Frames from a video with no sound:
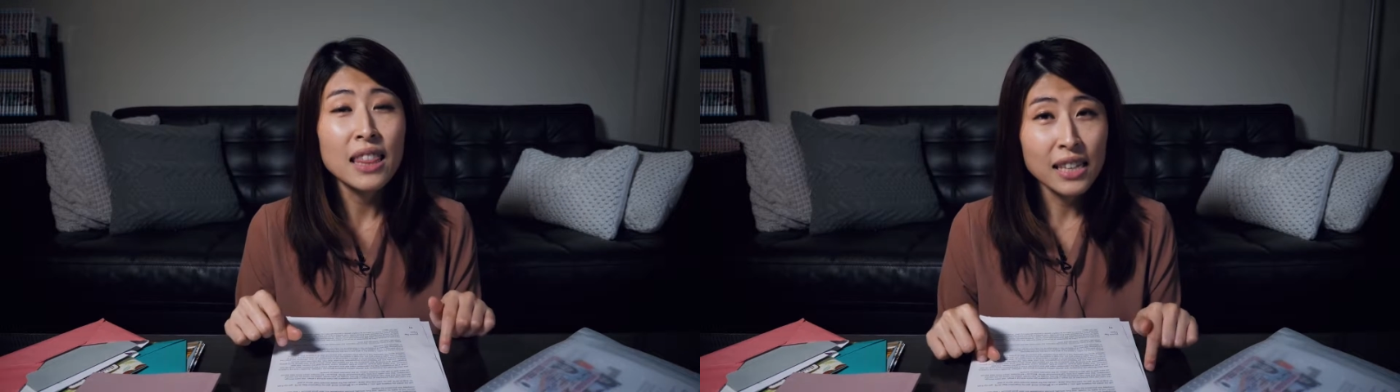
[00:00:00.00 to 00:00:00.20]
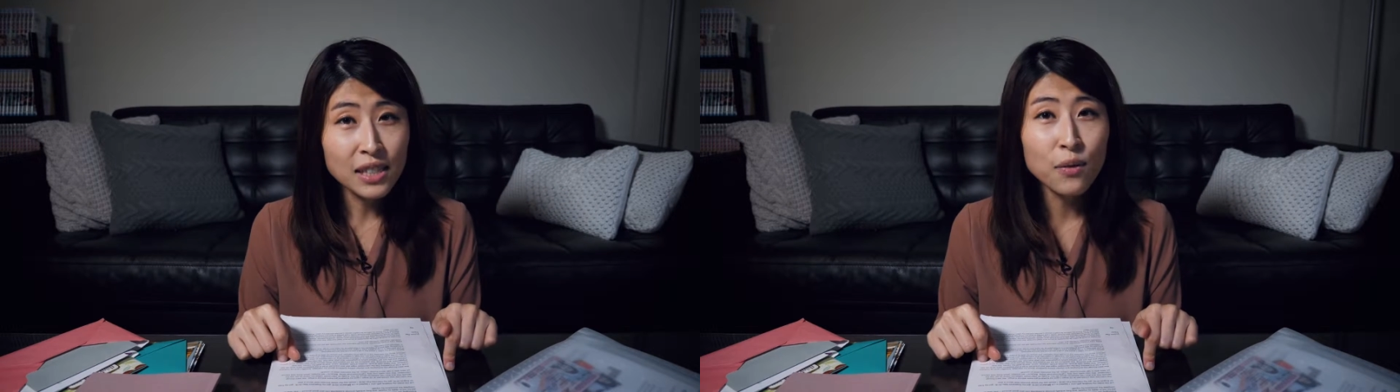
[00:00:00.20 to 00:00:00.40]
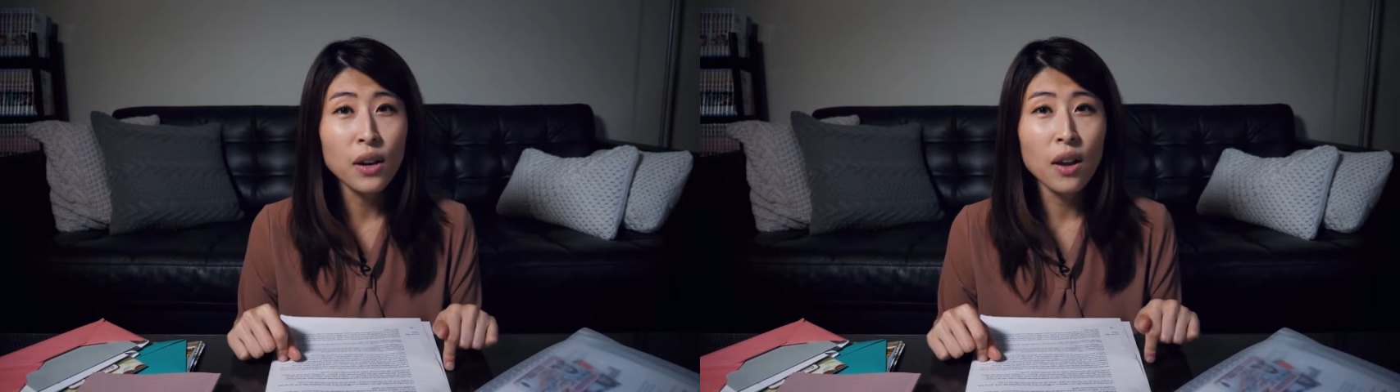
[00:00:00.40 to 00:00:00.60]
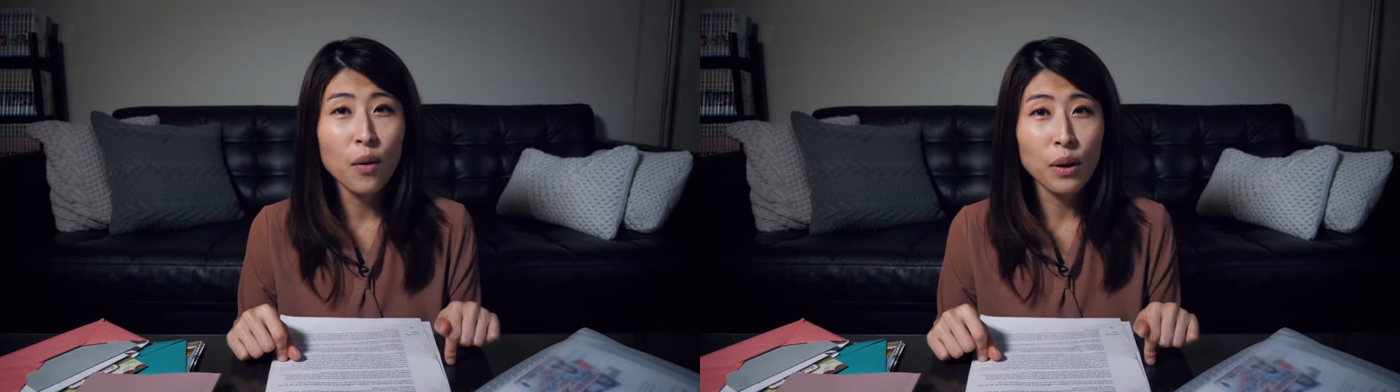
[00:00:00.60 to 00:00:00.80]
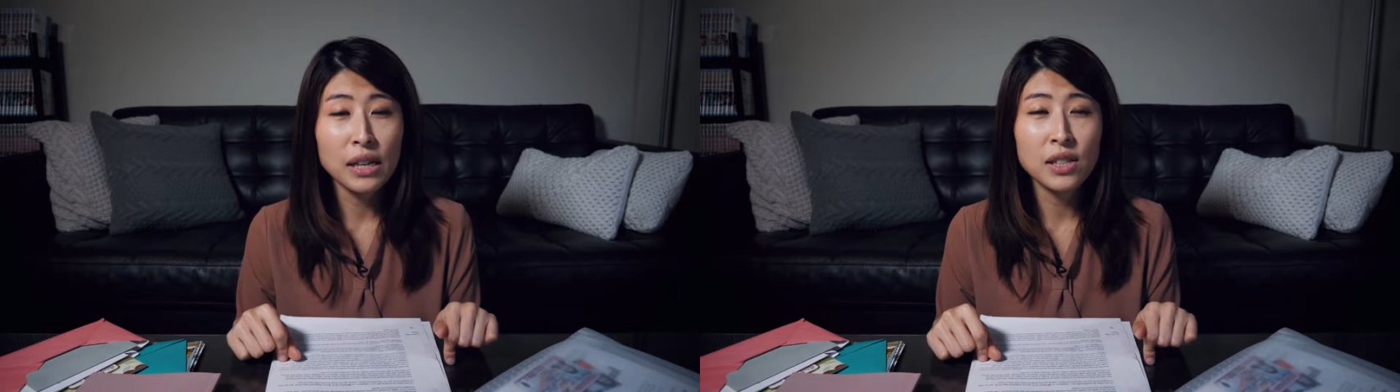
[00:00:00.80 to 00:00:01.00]
This
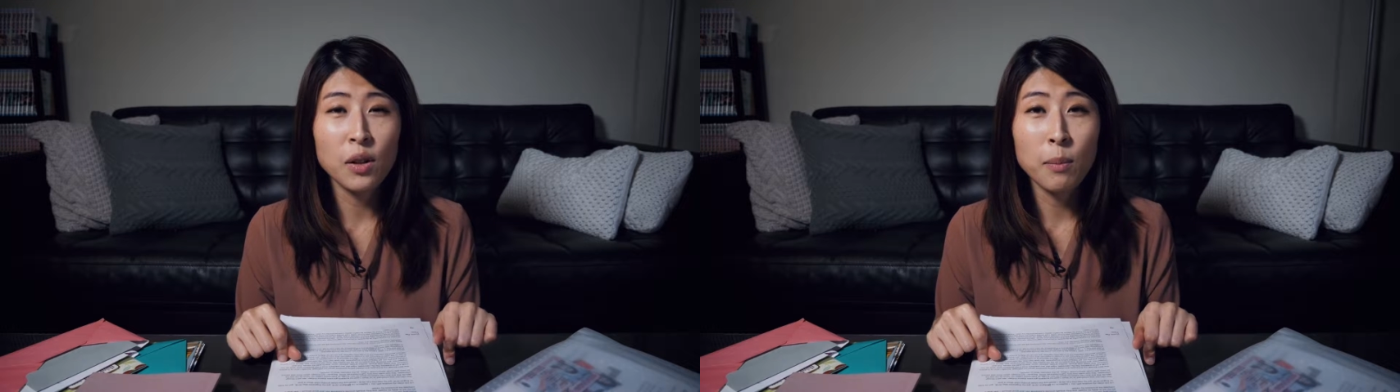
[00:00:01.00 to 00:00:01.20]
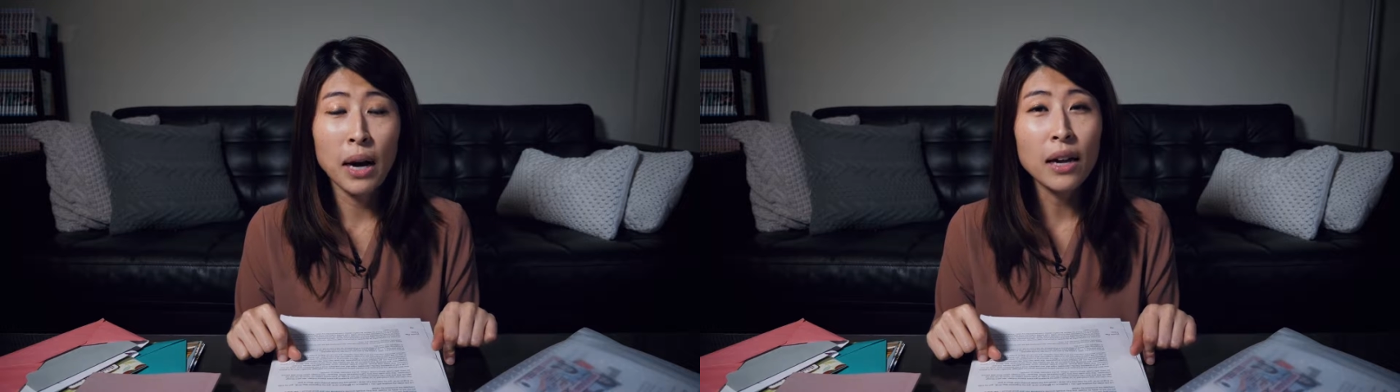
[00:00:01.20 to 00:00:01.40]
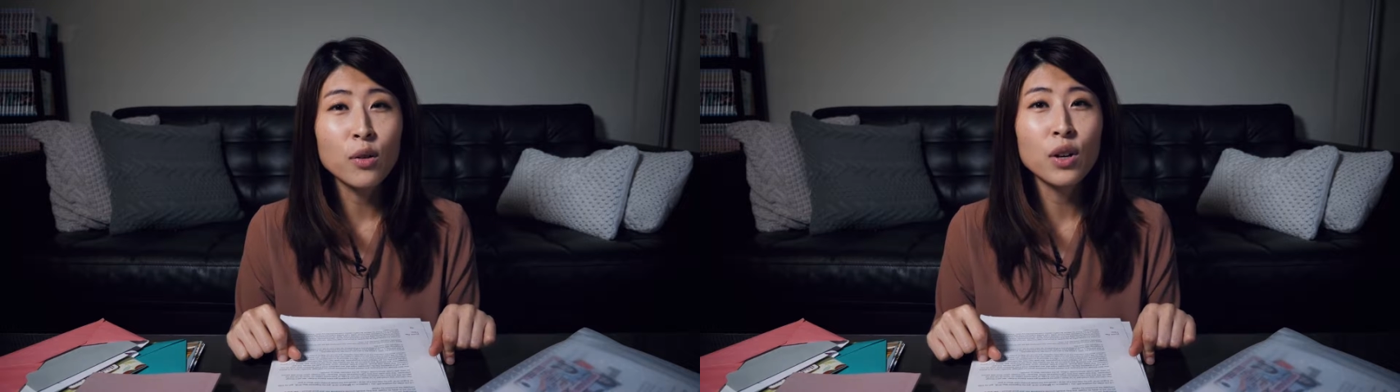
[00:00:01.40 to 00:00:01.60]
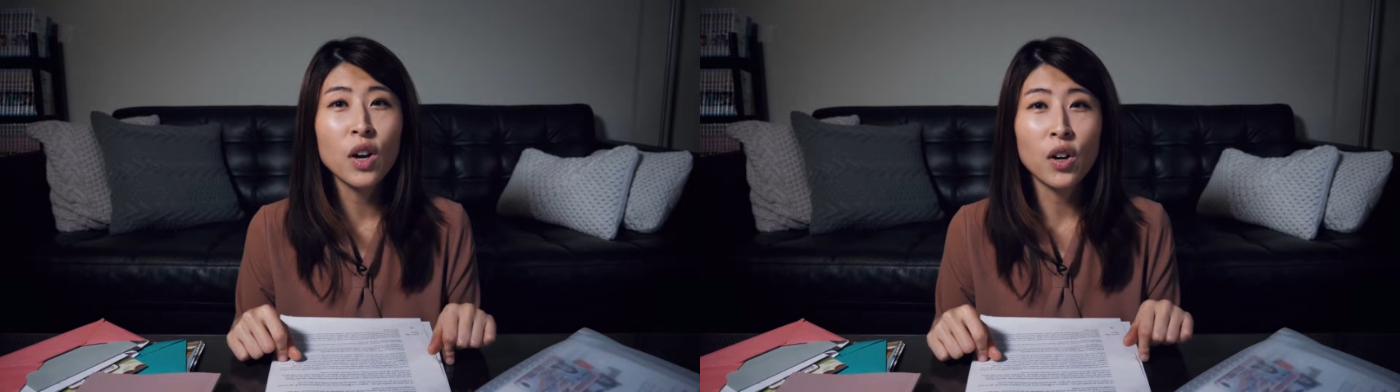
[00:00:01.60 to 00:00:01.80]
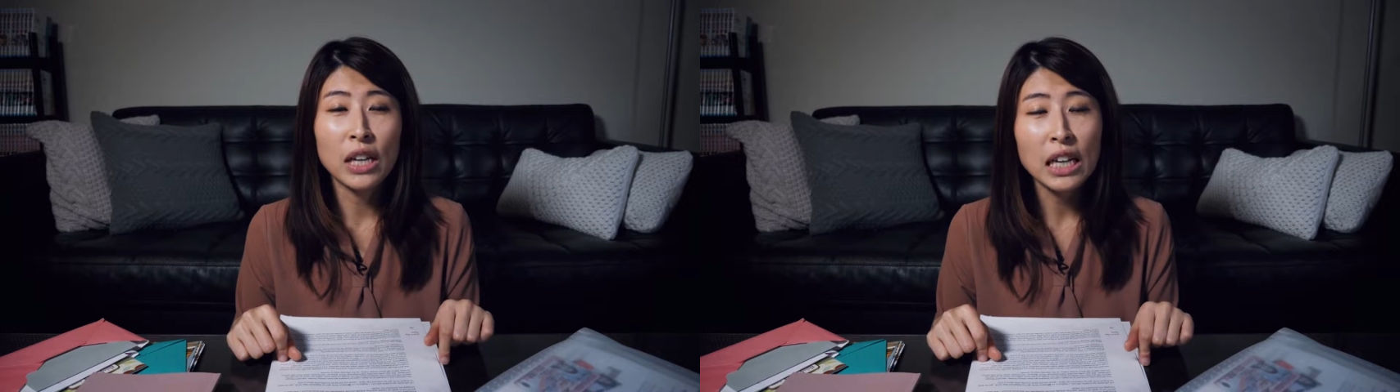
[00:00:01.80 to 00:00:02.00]
video is on my green
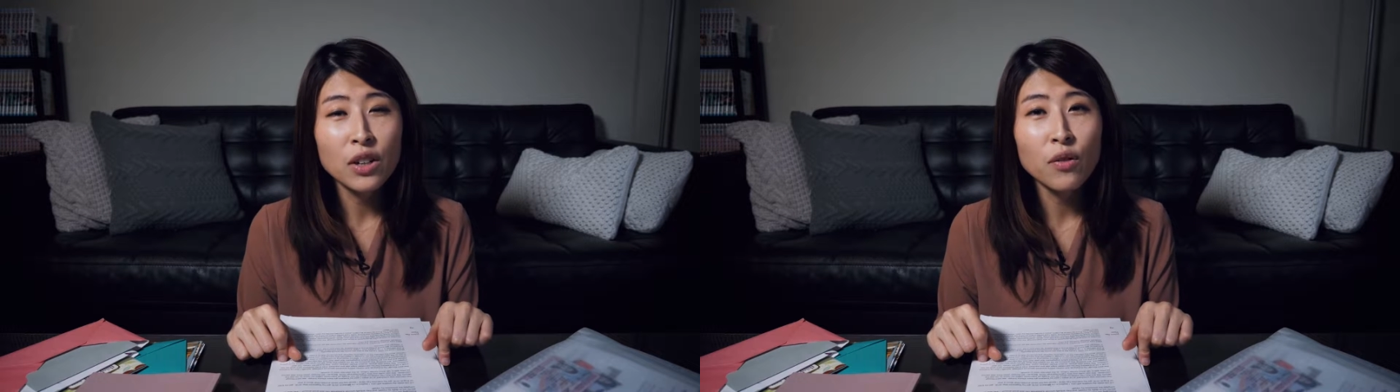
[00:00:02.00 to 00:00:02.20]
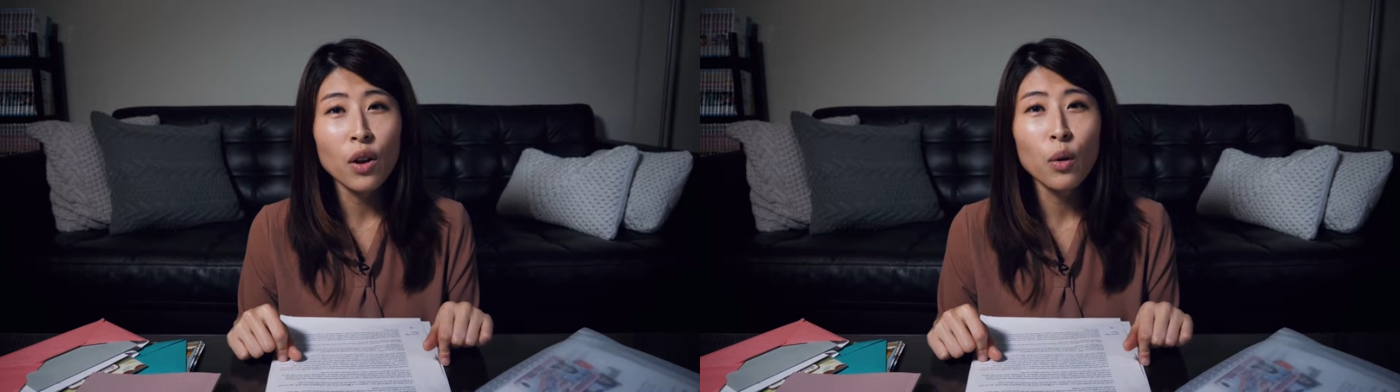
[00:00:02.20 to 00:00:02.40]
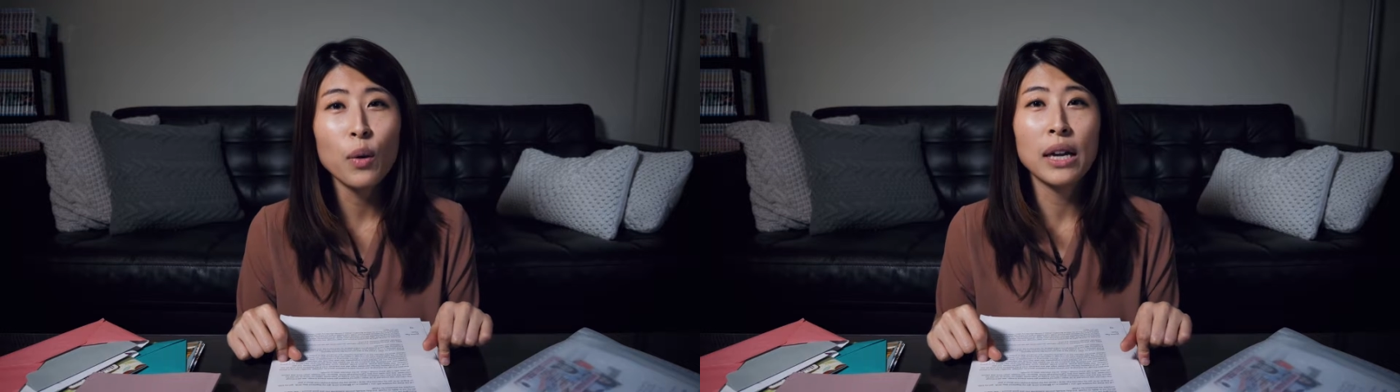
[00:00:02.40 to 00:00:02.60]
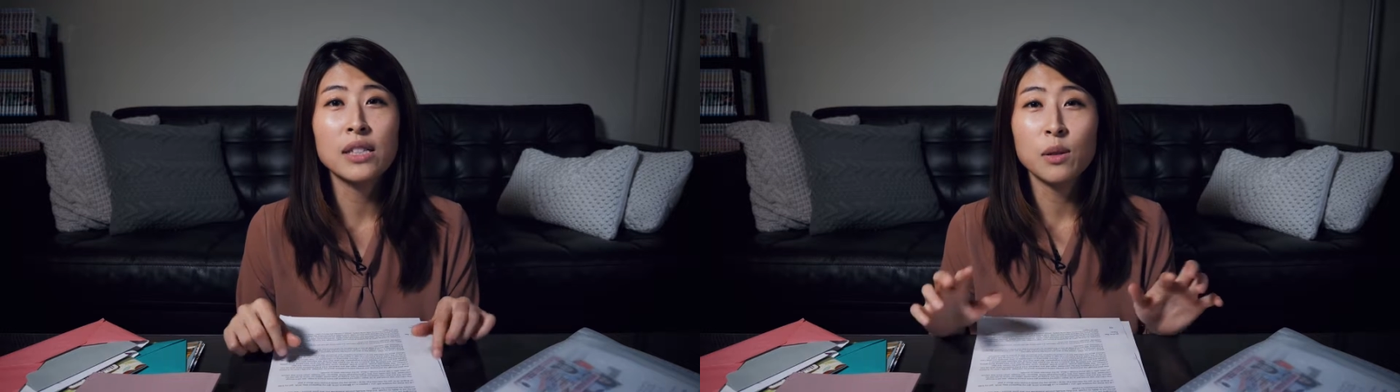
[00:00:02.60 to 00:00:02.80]
card interview and